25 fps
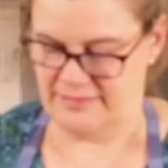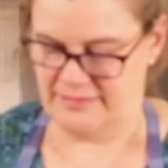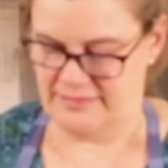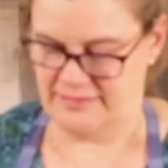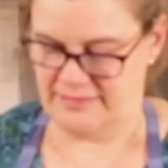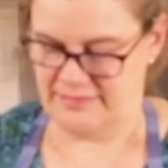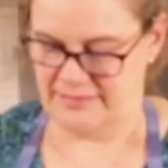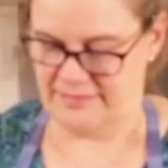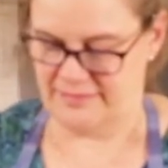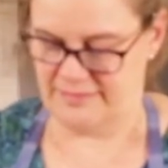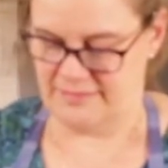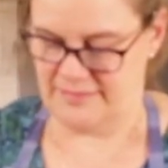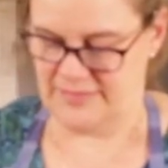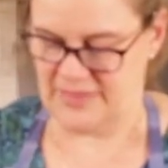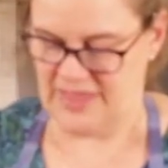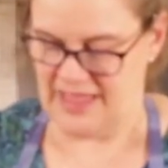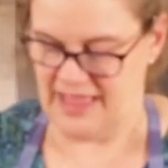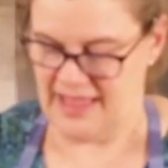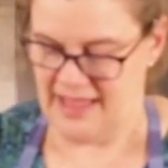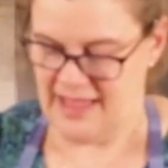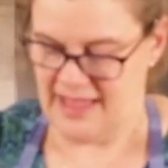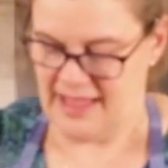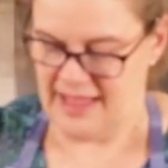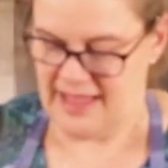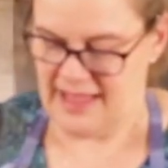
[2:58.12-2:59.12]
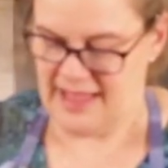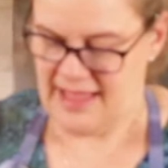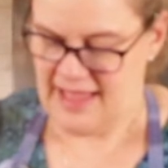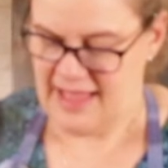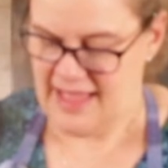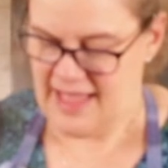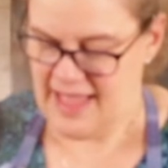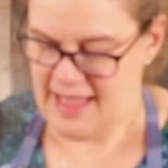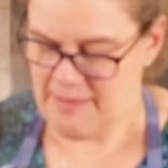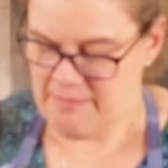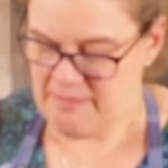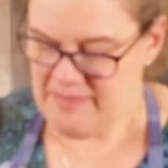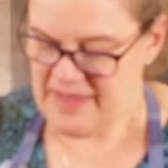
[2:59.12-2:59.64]
Keep a close
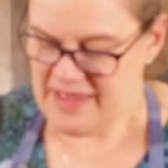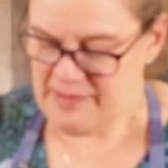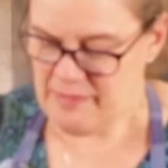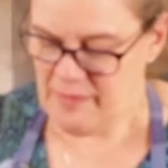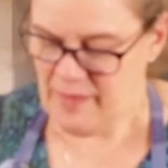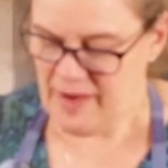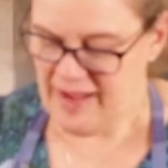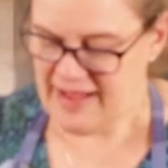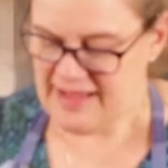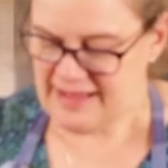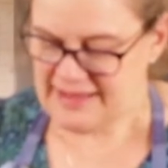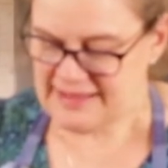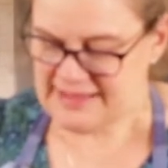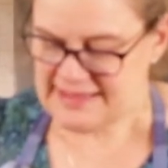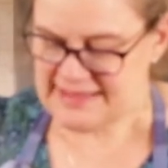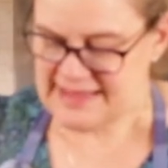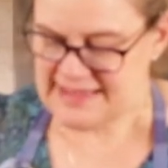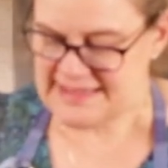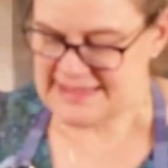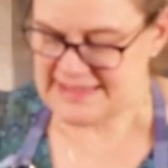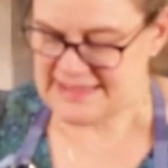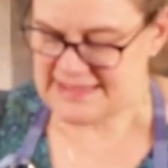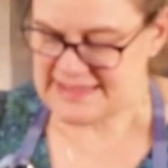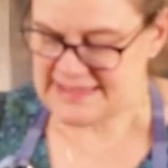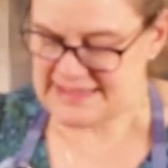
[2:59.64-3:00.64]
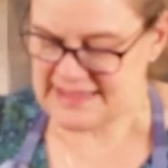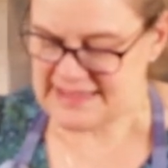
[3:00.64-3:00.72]
eye on the vegetables in the